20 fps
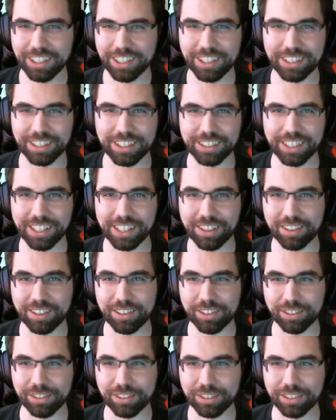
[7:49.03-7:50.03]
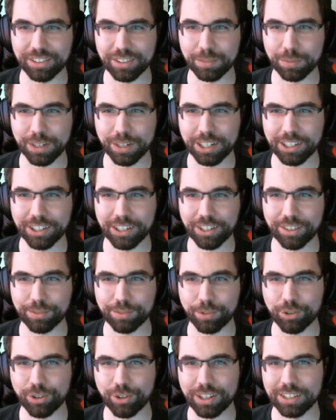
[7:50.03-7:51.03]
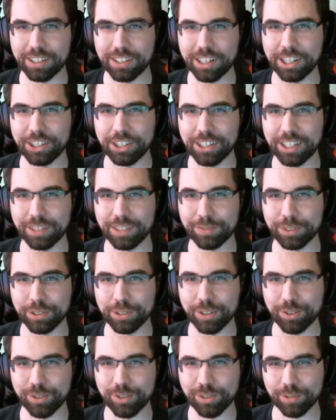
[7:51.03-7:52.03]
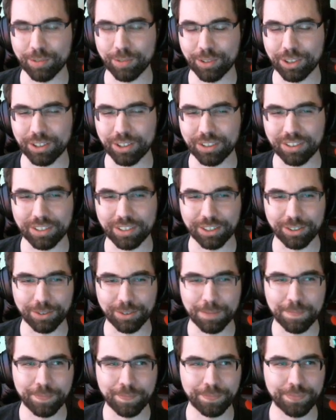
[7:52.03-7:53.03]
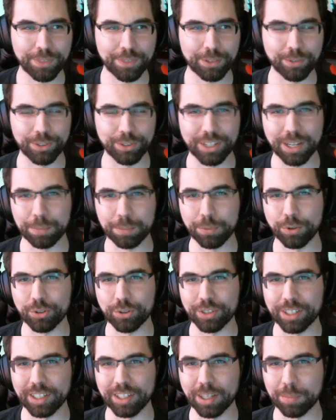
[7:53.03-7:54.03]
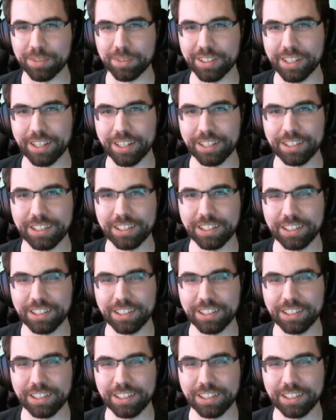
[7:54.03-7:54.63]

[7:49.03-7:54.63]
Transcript: That's still in progress. We're trying to iron out a few issues with it, so we're not pushing it up today.